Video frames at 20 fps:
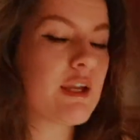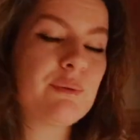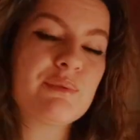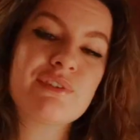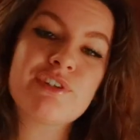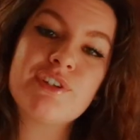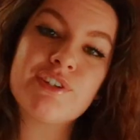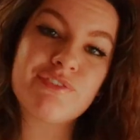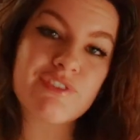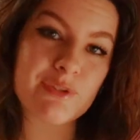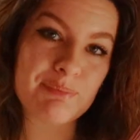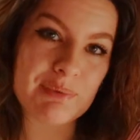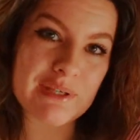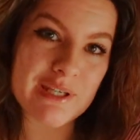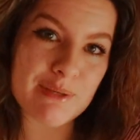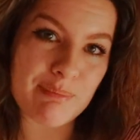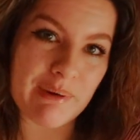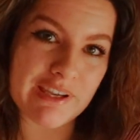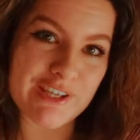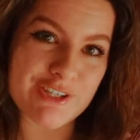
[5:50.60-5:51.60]
It was enough to
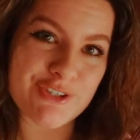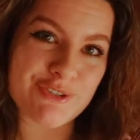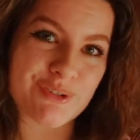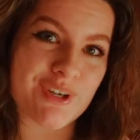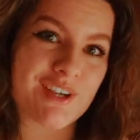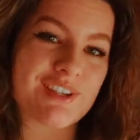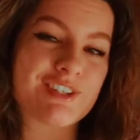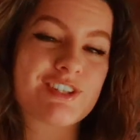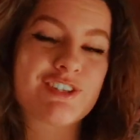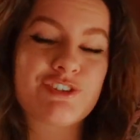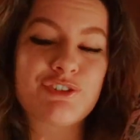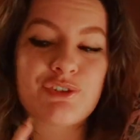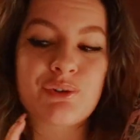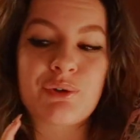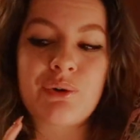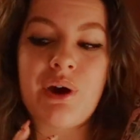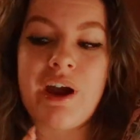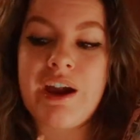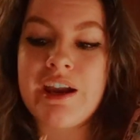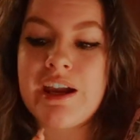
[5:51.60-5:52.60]
pique my interest
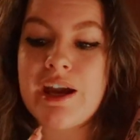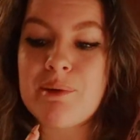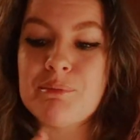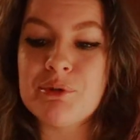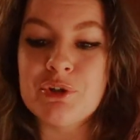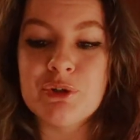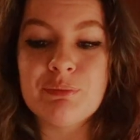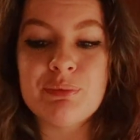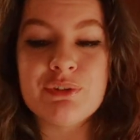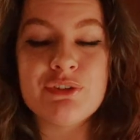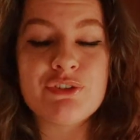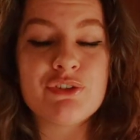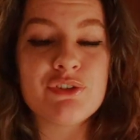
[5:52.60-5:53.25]
so I am hoping